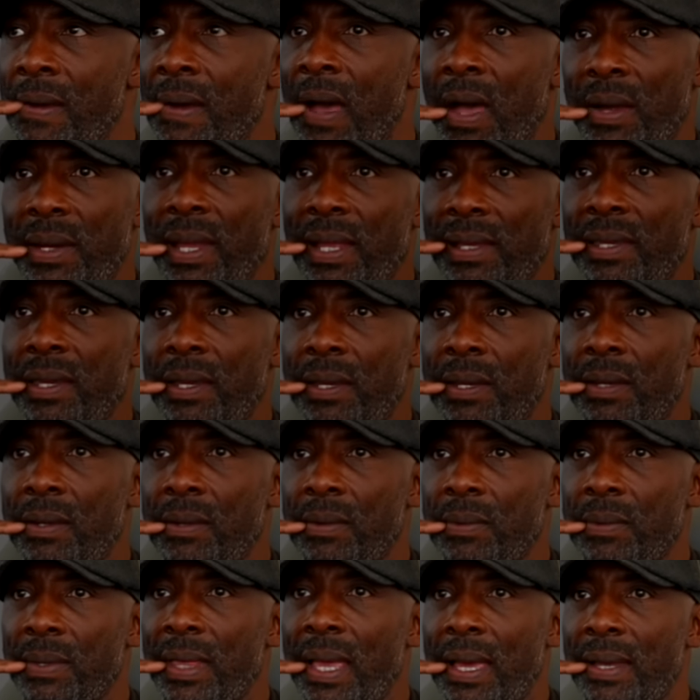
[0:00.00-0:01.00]
Oh yeah, I did,
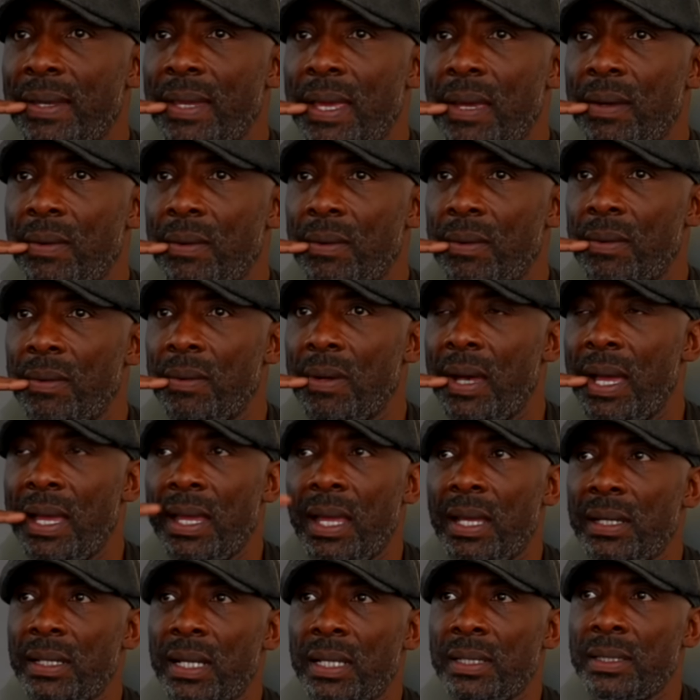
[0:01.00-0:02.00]
without a doubt. I,
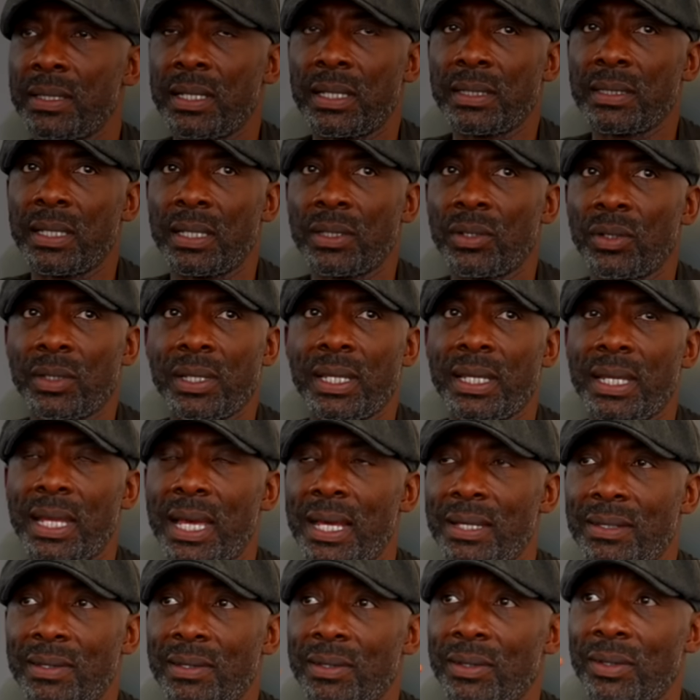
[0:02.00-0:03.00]
I and, and looking at
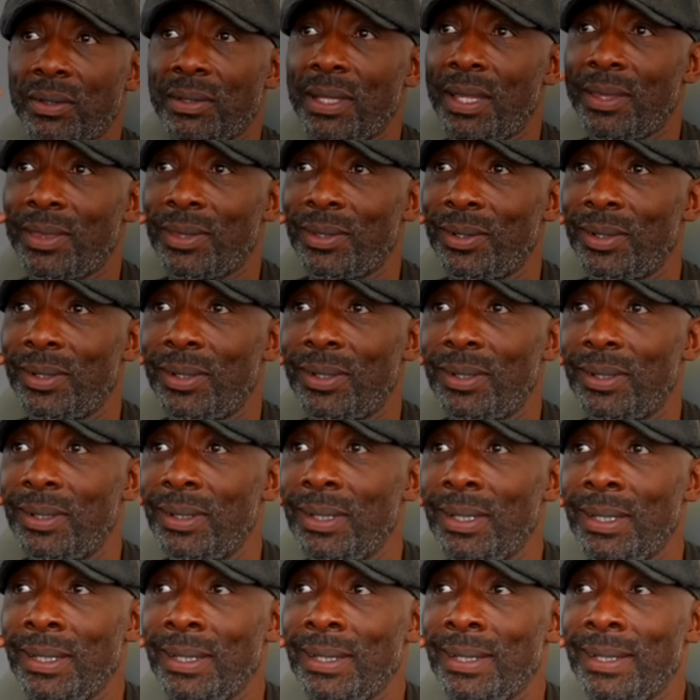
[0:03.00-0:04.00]
it, I just looked. I thought,
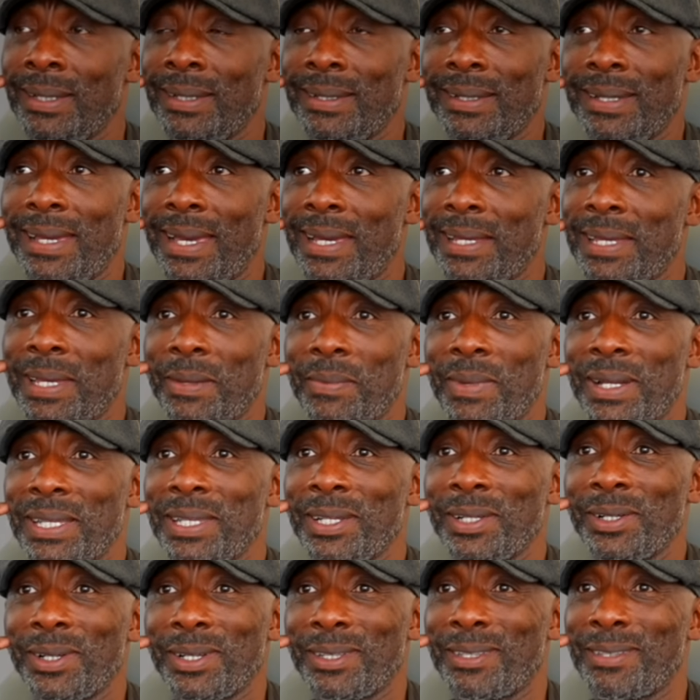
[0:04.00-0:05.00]
Eddie, man,
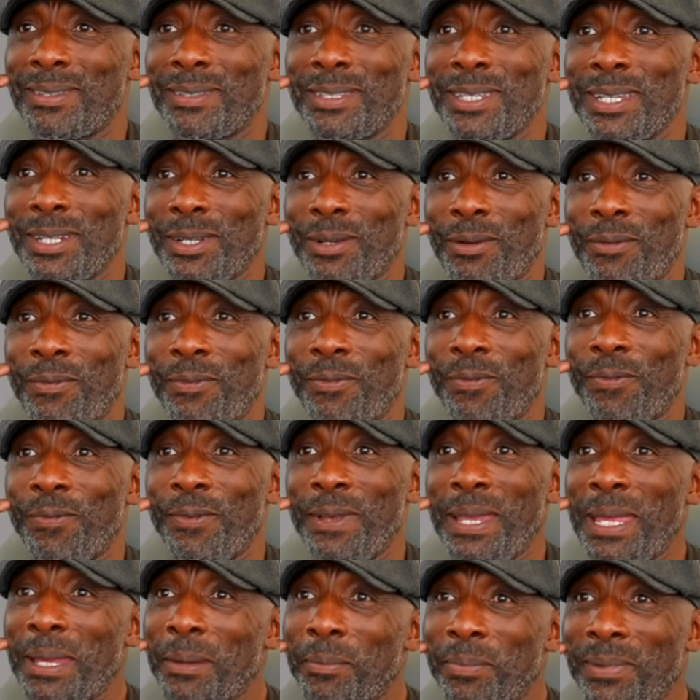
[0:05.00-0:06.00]
you got you got
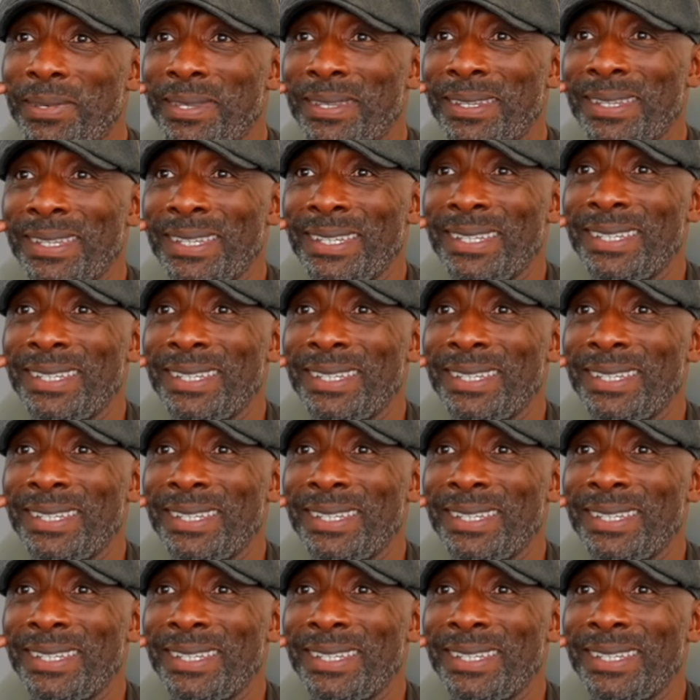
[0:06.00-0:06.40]
flipped.